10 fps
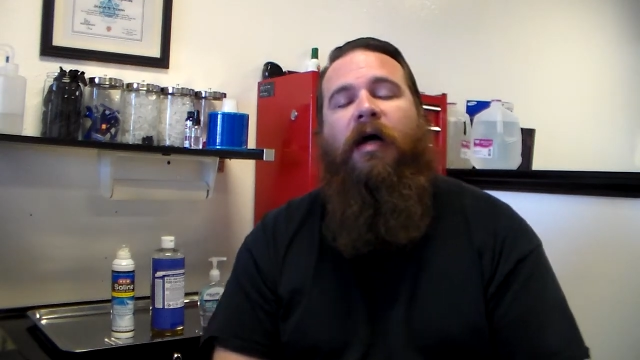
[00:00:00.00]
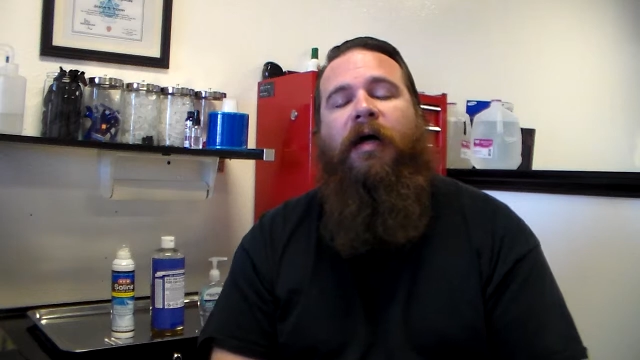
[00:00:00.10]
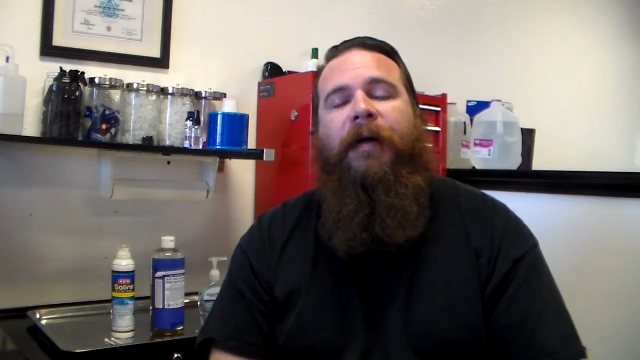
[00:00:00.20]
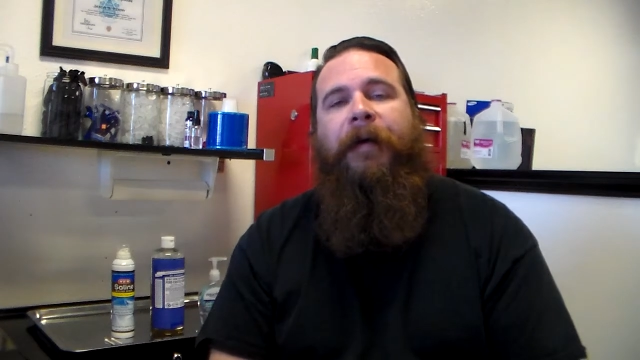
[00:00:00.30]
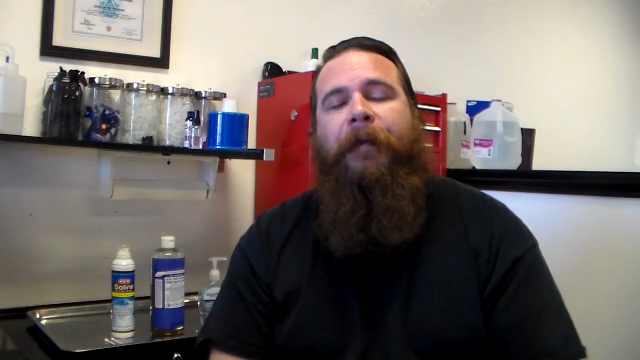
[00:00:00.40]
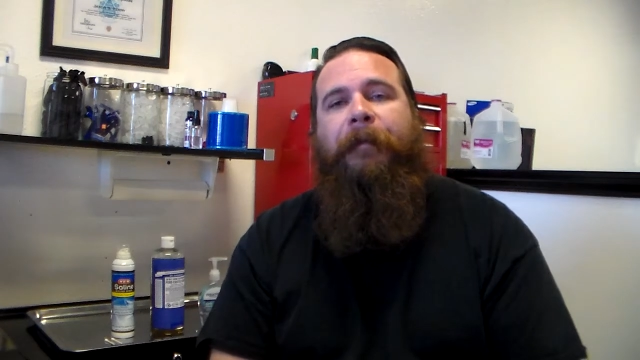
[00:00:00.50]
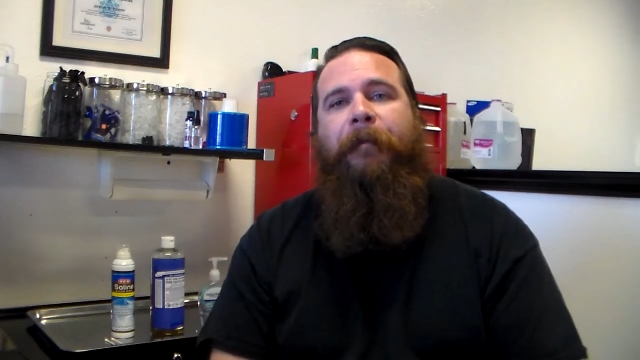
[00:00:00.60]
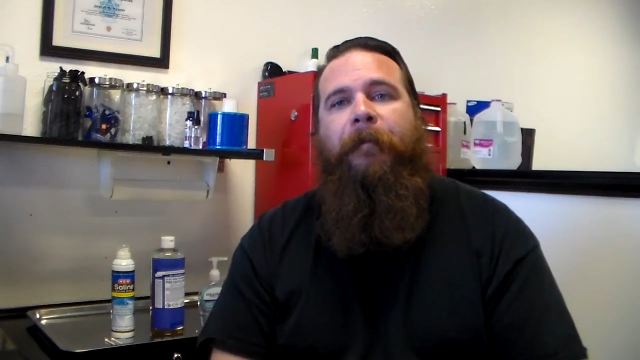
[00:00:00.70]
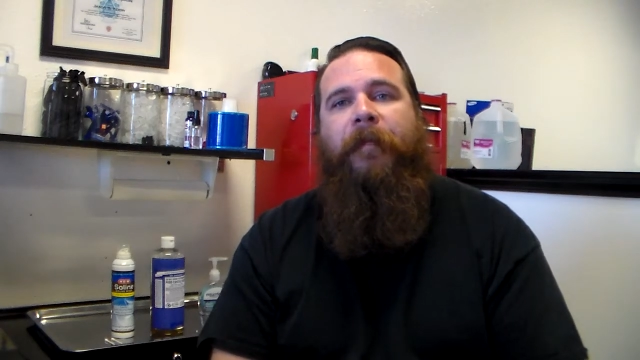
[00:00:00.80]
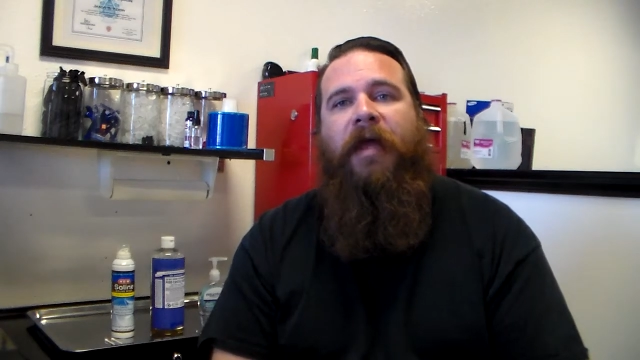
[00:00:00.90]

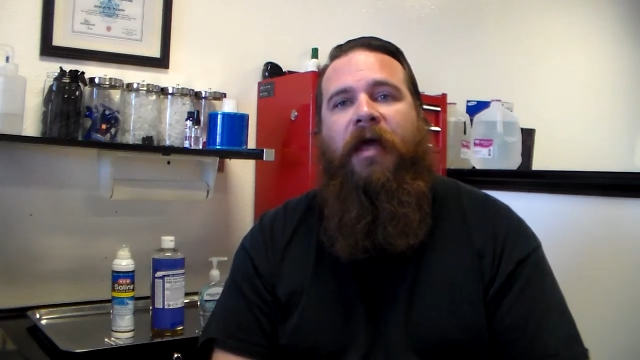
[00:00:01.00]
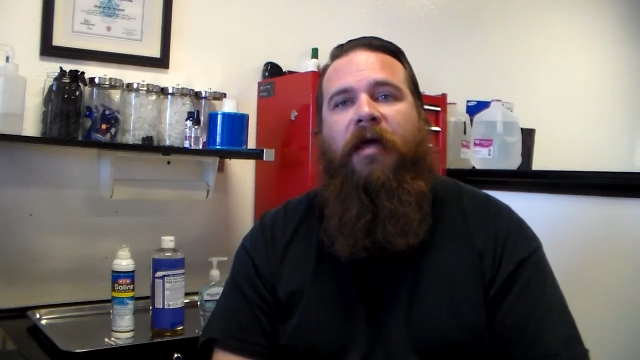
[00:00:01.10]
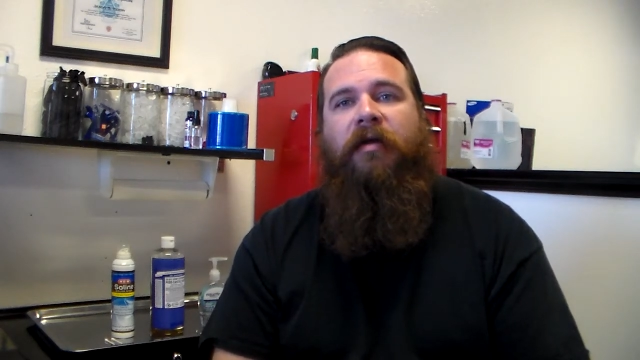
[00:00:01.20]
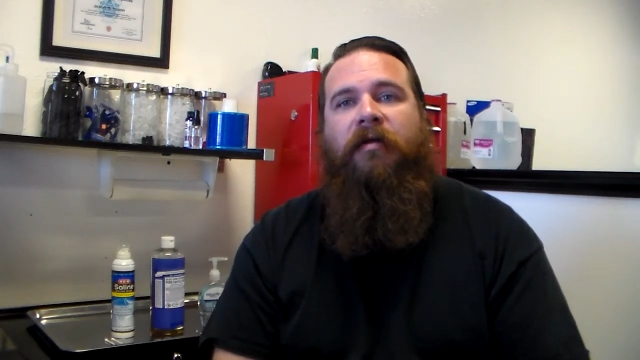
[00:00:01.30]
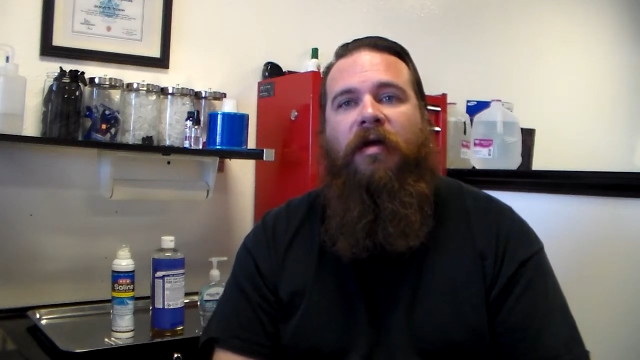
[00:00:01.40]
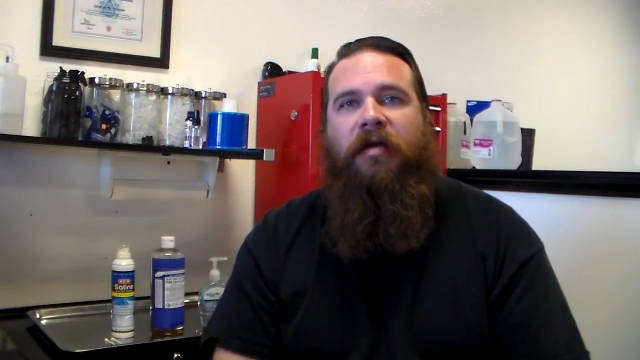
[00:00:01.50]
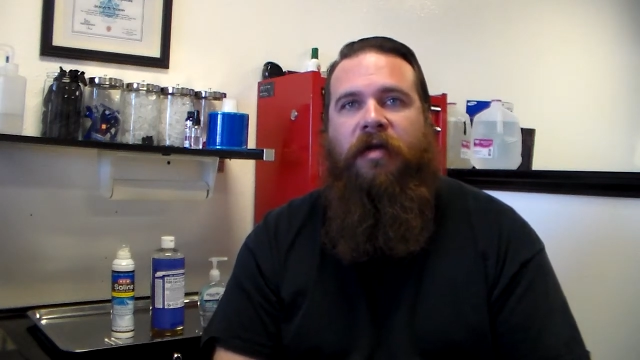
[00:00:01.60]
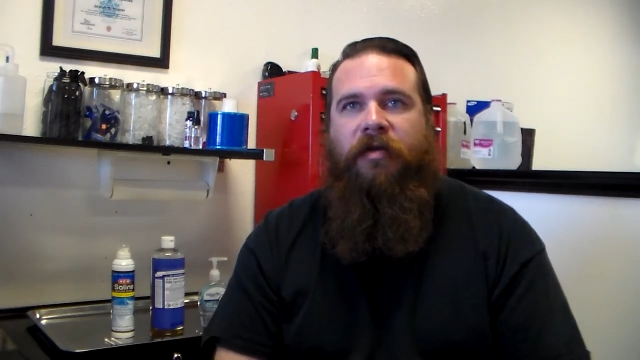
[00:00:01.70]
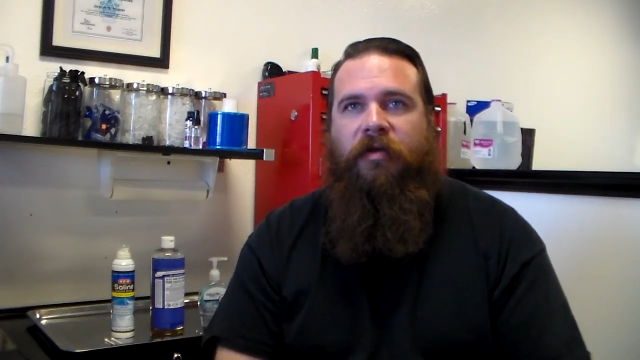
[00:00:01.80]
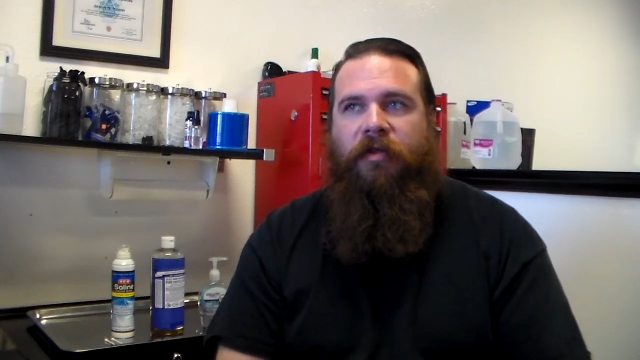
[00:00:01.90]
and
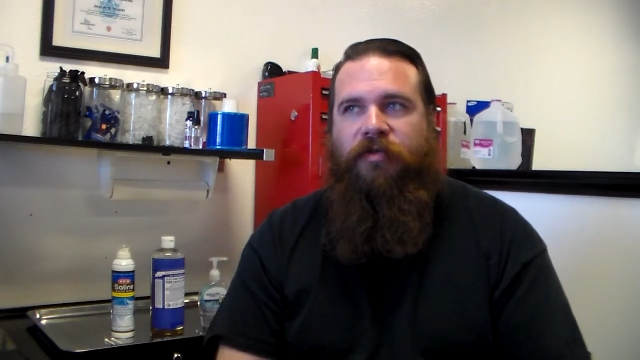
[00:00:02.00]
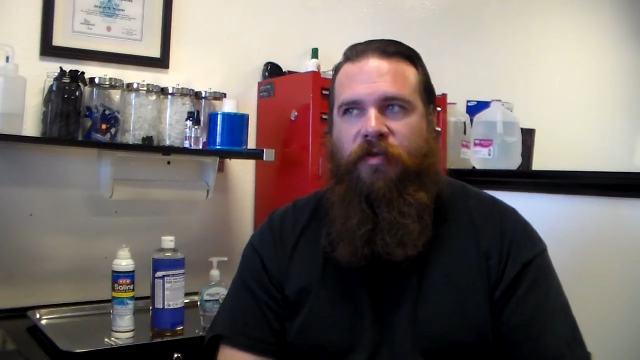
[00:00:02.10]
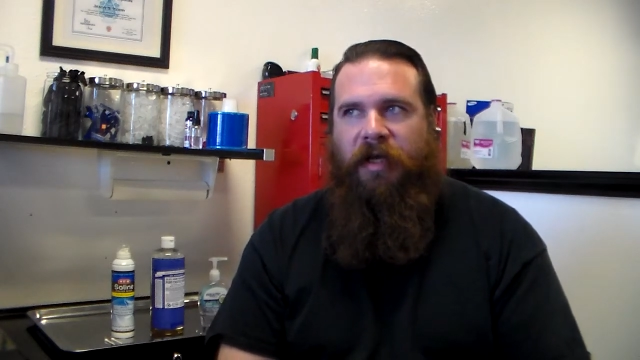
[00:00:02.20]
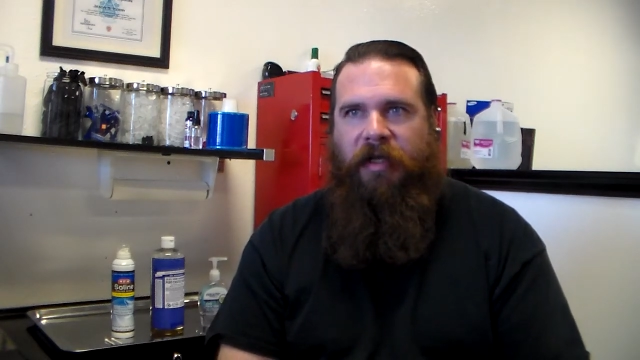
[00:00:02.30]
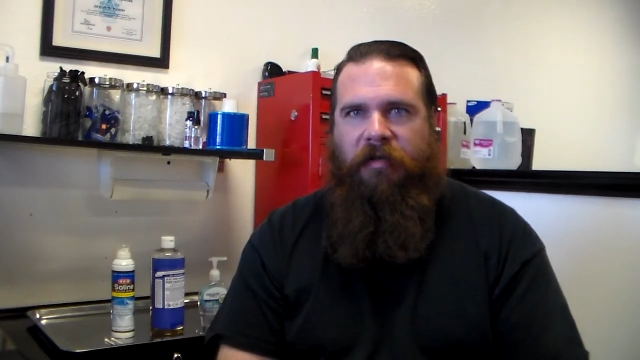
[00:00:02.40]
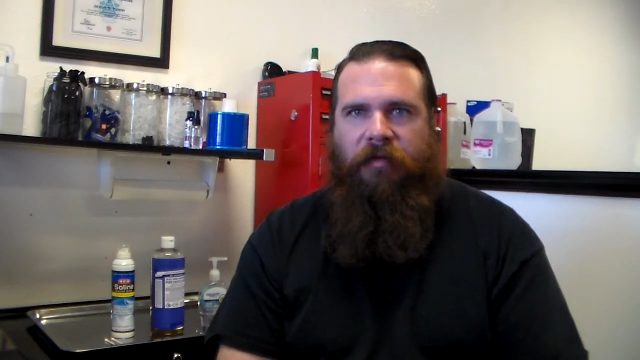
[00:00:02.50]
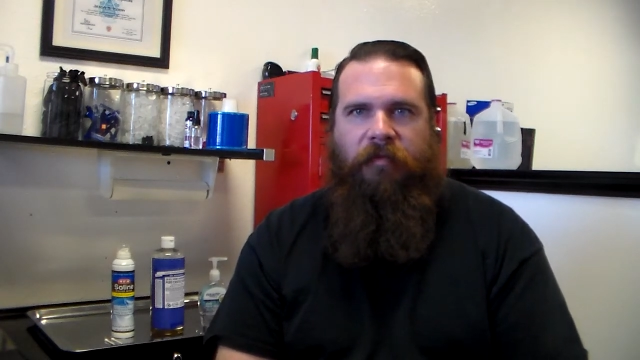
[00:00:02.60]
another little dreaded